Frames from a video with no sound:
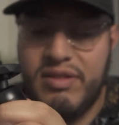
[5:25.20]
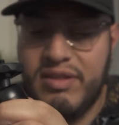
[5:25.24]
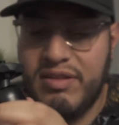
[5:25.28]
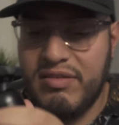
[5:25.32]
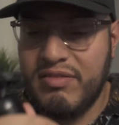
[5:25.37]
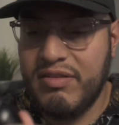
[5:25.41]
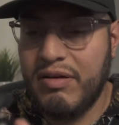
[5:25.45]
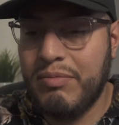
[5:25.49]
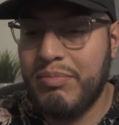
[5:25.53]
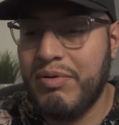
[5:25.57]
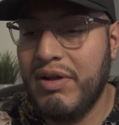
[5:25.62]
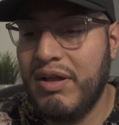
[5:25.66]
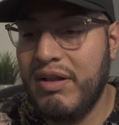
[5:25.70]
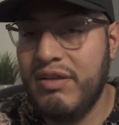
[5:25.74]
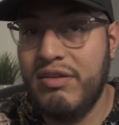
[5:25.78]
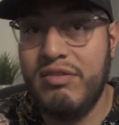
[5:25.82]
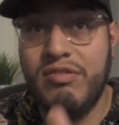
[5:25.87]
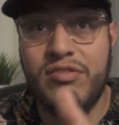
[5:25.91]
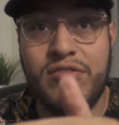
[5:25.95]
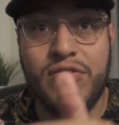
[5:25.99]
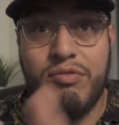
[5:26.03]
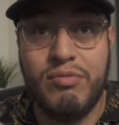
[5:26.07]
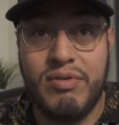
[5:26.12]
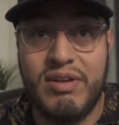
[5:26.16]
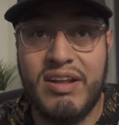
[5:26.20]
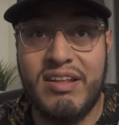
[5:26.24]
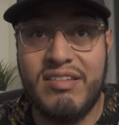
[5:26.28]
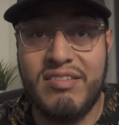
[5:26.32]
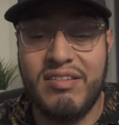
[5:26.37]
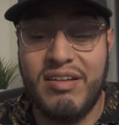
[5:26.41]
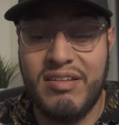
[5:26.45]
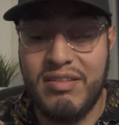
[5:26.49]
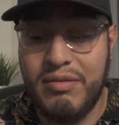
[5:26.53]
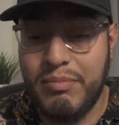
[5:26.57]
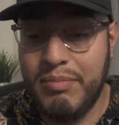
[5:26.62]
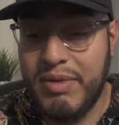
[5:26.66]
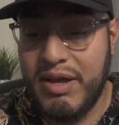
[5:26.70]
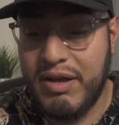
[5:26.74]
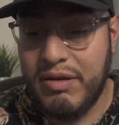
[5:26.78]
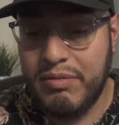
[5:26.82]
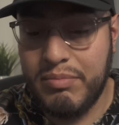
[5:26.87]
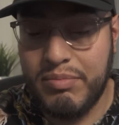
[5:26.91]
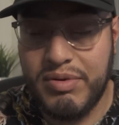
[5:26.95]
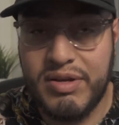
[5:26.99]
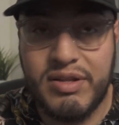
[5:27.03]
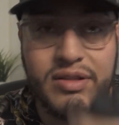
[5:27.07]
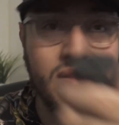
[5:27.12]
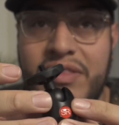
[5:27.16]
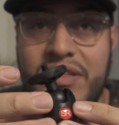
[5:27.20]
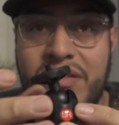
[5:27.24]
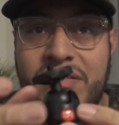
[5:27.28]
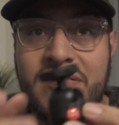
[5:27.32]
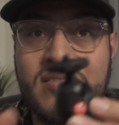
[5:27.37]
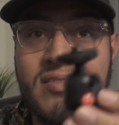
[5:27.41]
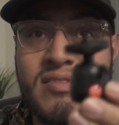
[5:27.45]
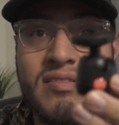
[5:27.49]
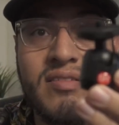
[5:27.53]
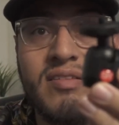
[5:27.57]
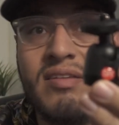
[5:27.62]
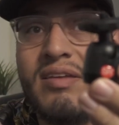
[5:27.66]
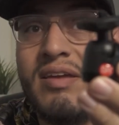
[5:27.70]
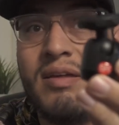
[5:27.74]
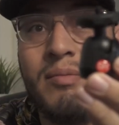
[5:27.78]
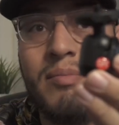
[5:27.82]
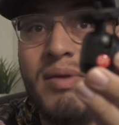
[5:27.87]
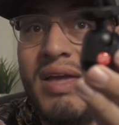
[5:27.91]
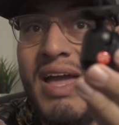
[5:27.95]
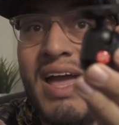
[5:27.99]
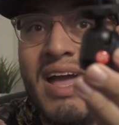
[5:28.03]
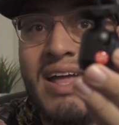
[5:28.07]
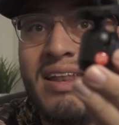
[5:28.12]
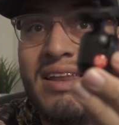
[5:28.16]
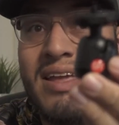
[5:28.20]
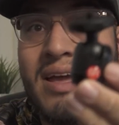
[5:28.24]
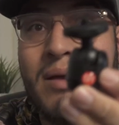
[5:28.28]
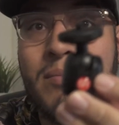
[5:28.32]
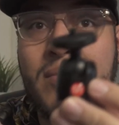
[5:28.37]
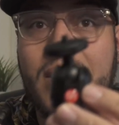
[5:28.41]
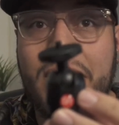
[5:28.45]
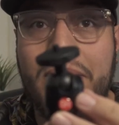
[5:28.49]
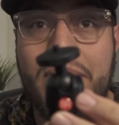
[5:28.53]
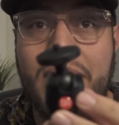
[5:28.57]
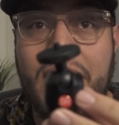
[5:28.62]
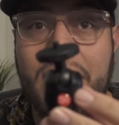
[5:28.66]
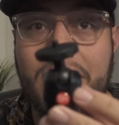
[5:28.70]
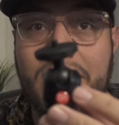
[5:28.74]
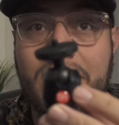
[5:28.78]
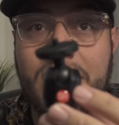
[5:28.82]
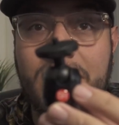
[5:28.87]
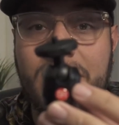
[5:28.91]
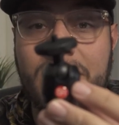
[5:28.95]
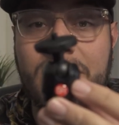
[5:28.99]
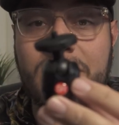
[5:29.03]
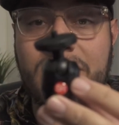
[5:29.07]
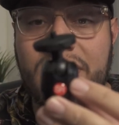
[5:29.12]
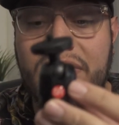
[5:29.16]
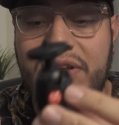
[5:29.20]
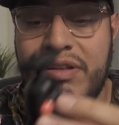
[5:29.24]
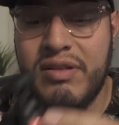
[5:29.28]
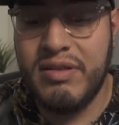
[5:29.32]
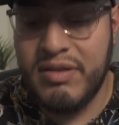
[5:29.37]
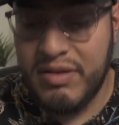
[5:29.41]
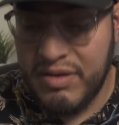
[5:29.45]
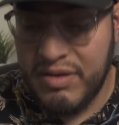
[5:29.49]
this. I'll probably use the one that's on the mount, but this can be handy. I might be able to use it,